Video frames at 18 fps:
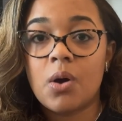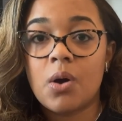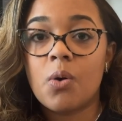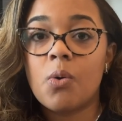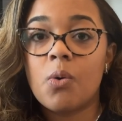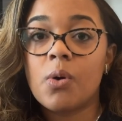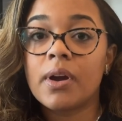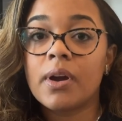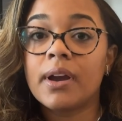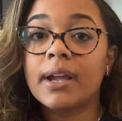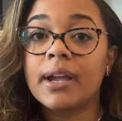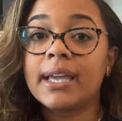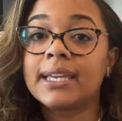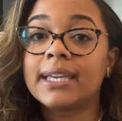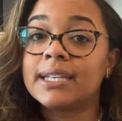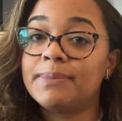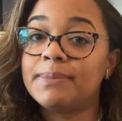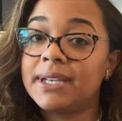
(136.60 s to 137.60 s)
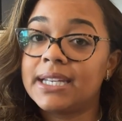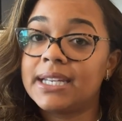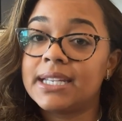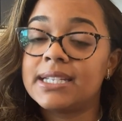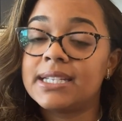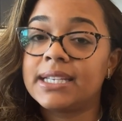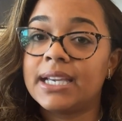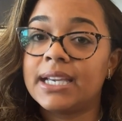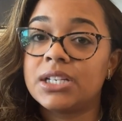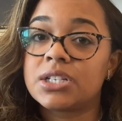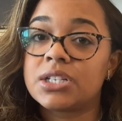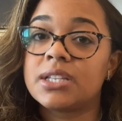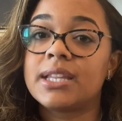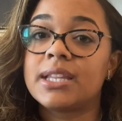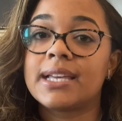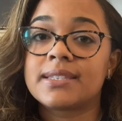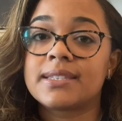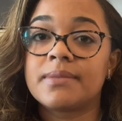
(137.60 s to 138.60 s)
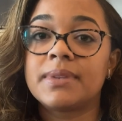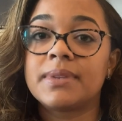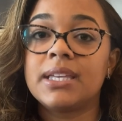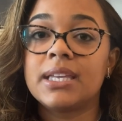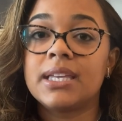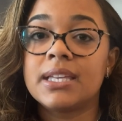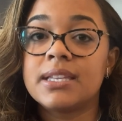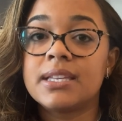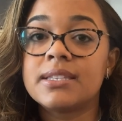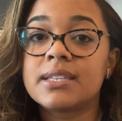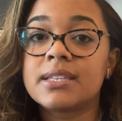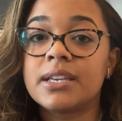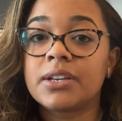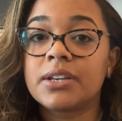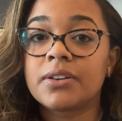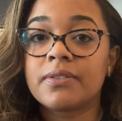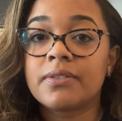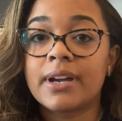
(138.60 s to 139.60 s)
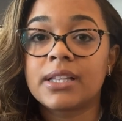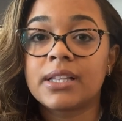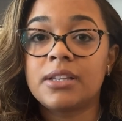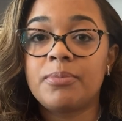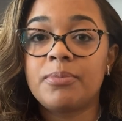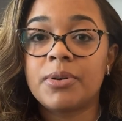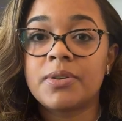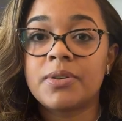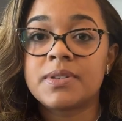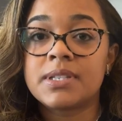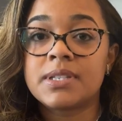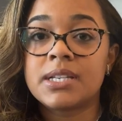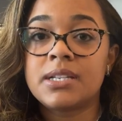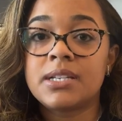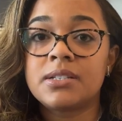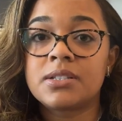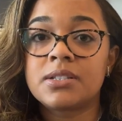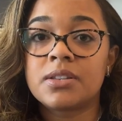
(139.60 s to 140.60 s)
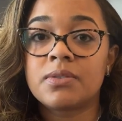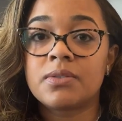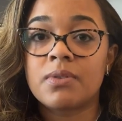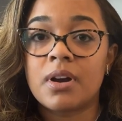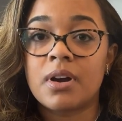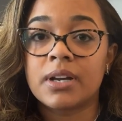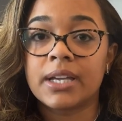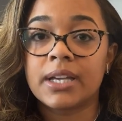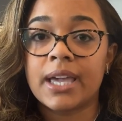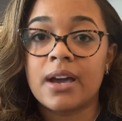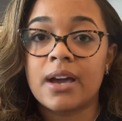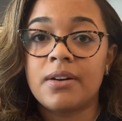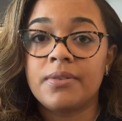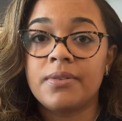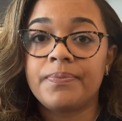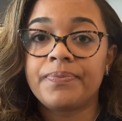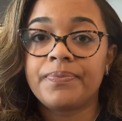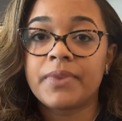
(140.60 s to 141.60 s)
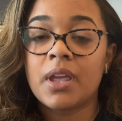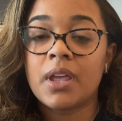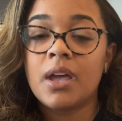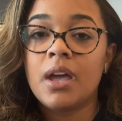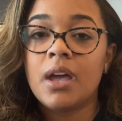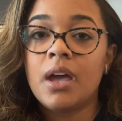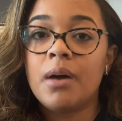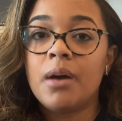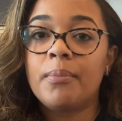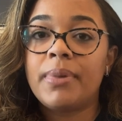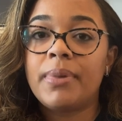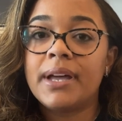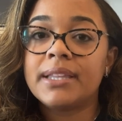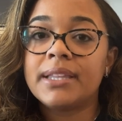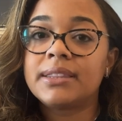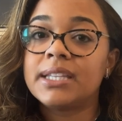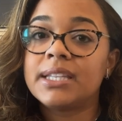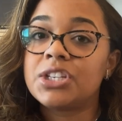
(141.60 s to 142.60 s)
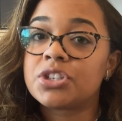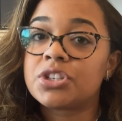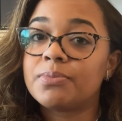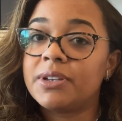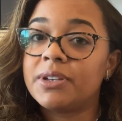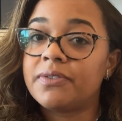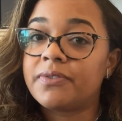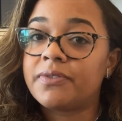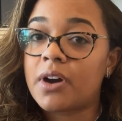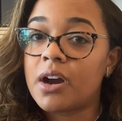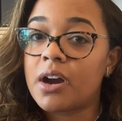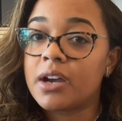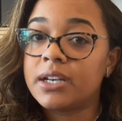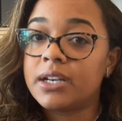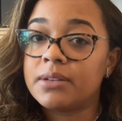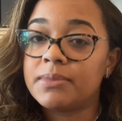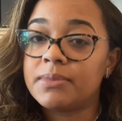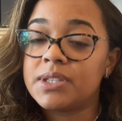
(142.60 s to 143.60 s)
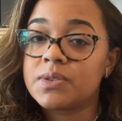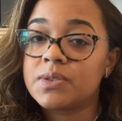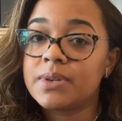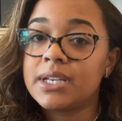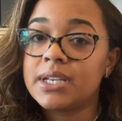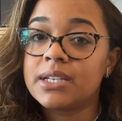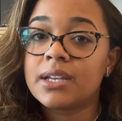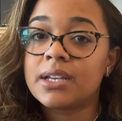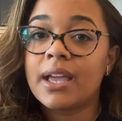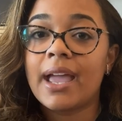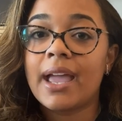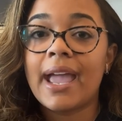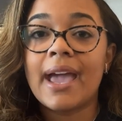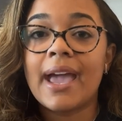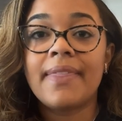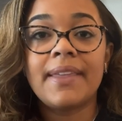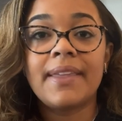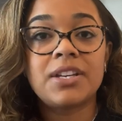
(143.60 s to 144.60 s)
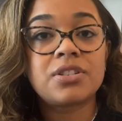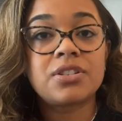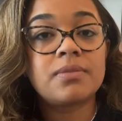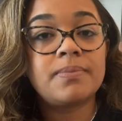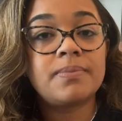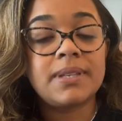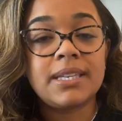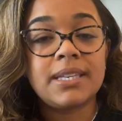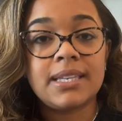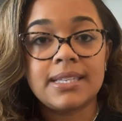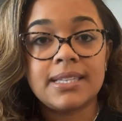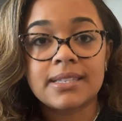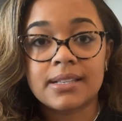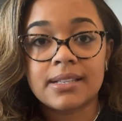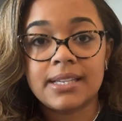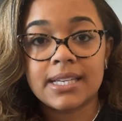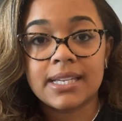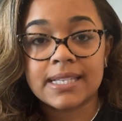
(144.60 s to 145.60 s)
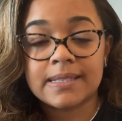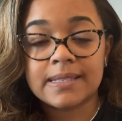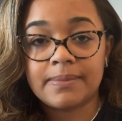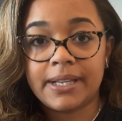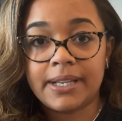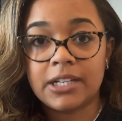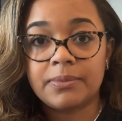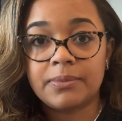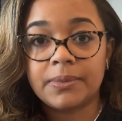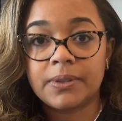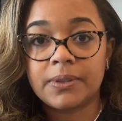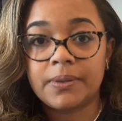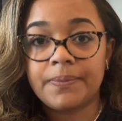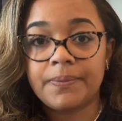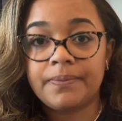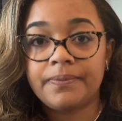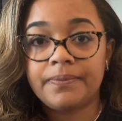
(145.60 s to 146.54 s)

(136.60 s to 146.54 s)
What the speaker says: or it can be an indication that something is incorrectly posted to the wrong account. But these should be far and in between, and they should be easily explainable.